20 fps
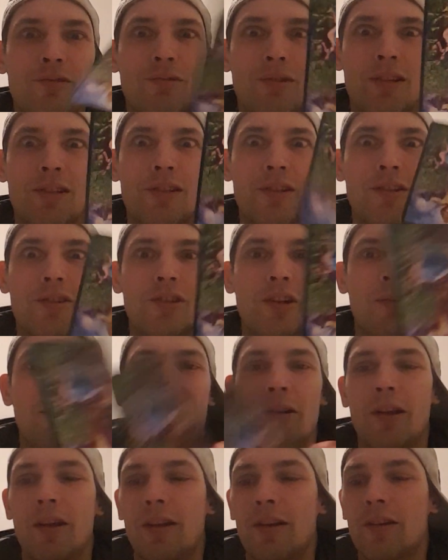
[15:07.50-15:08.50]
twisted
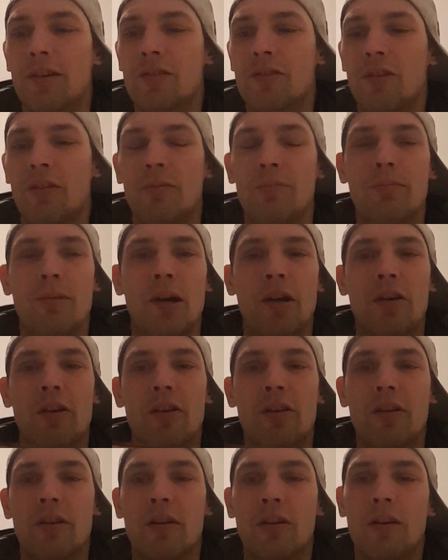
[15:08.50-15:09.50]
Gemini that's all
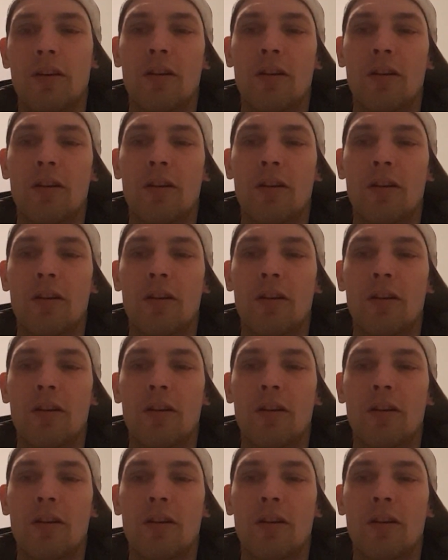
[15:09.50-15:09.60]
butthurt